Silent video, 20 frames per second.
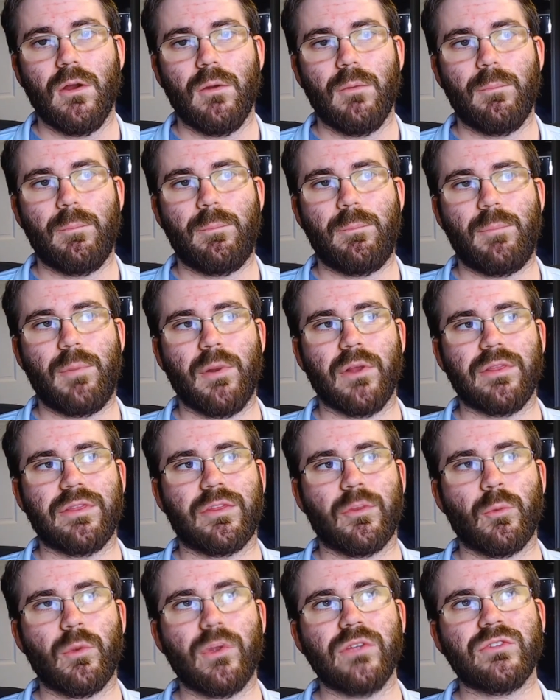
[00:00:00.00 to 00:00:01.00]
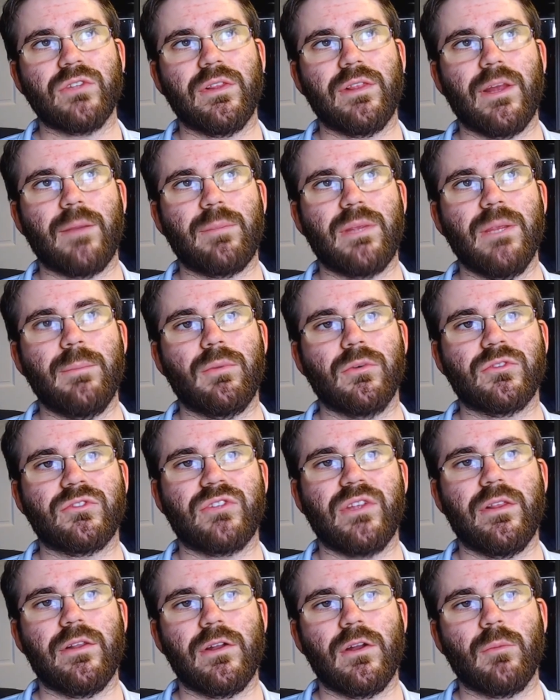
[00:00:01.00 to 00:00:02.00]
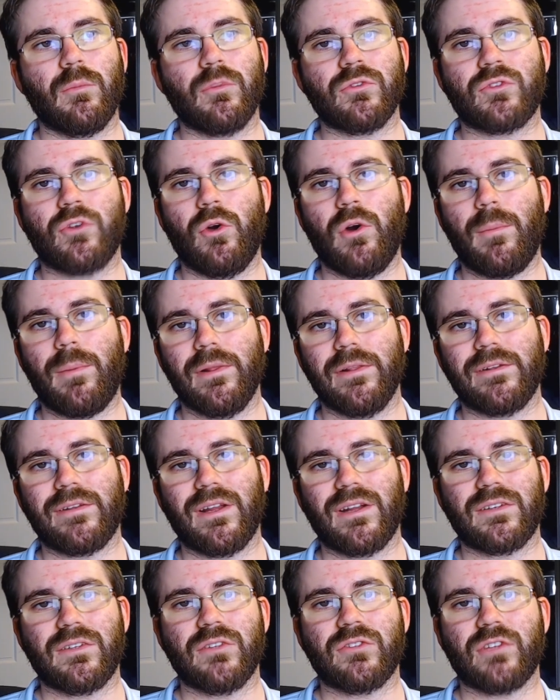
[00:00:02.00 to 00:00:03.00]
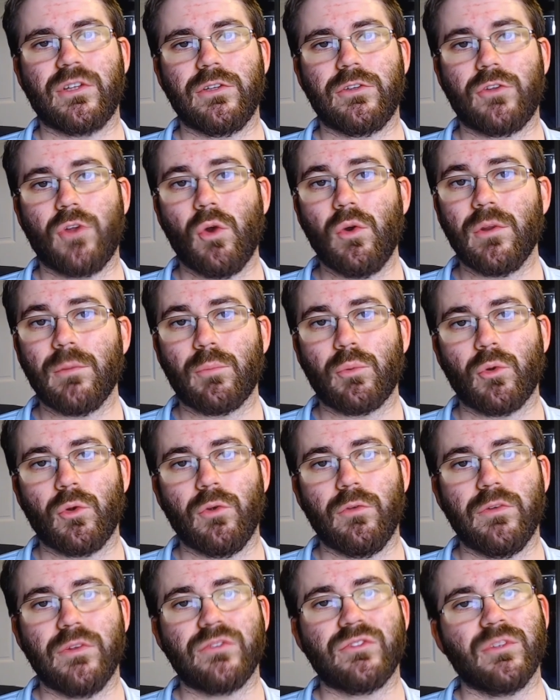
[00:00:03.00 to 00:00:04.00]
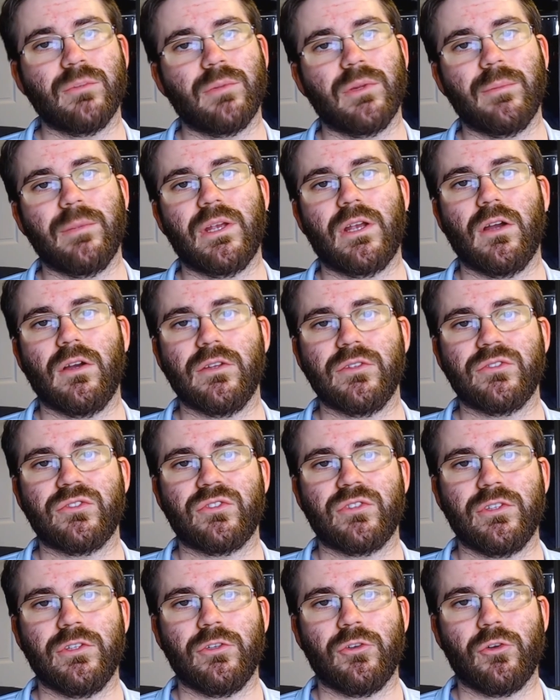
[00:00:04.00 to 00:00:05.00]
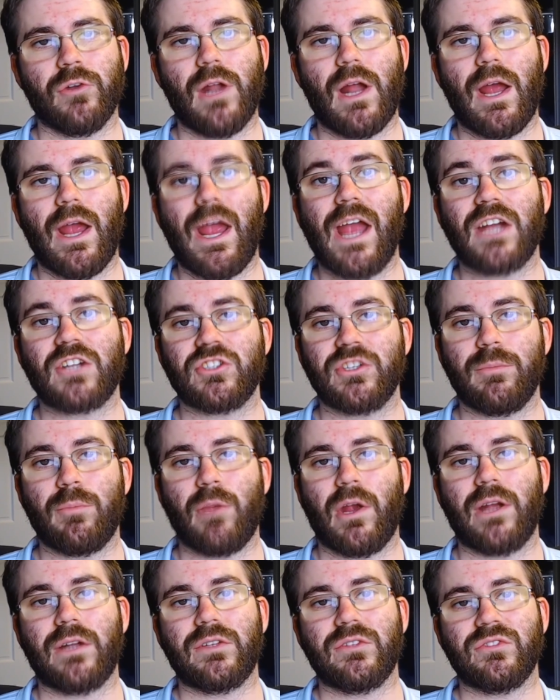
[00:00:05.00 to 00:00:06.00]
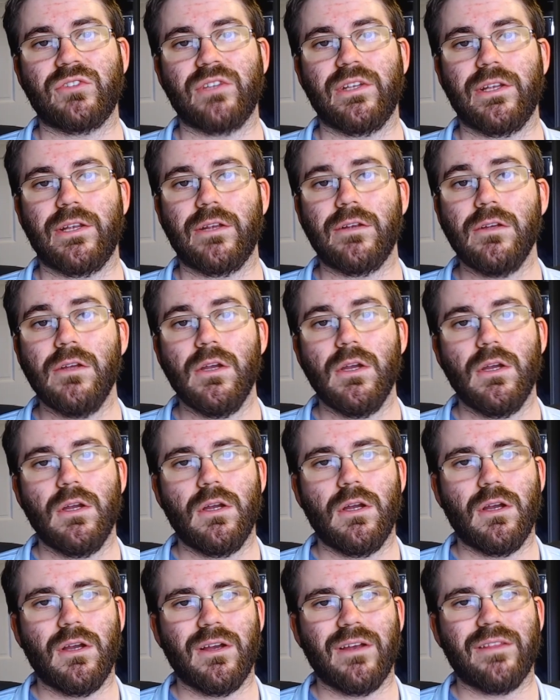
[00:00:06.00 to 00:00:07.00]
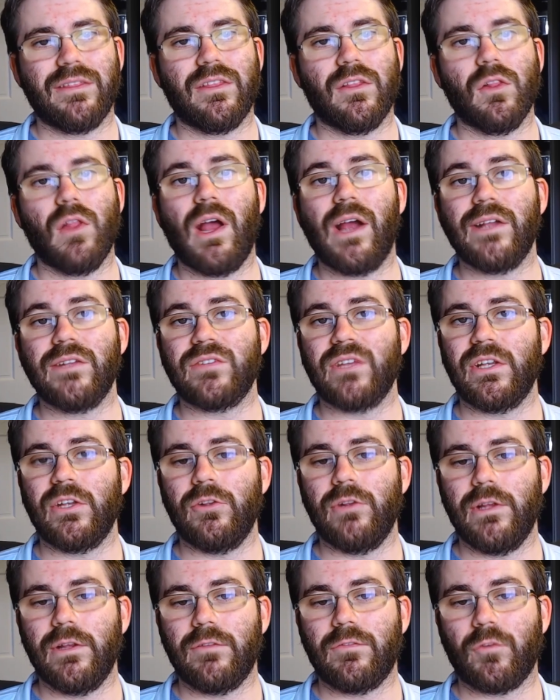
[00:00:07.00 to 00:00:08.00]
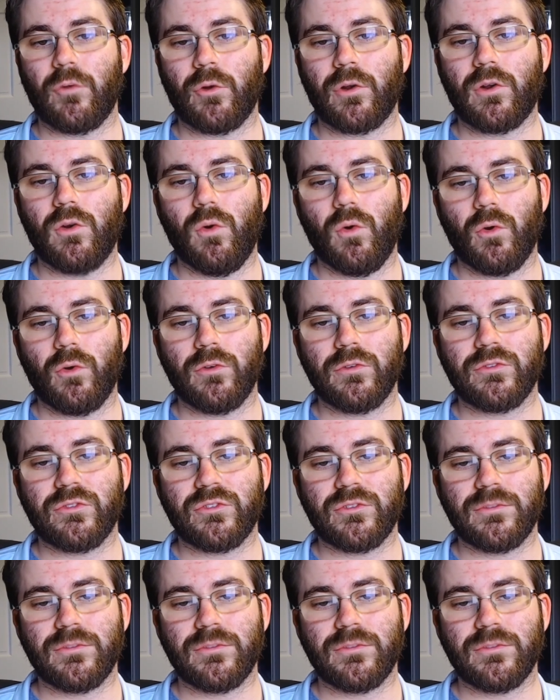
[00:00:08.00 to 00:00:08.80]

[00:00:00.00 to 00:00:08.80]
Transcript: But the reason that people see the numbers go up on the tech disc and don't improve is simply because you're not actually practicing the lines that you need for a course.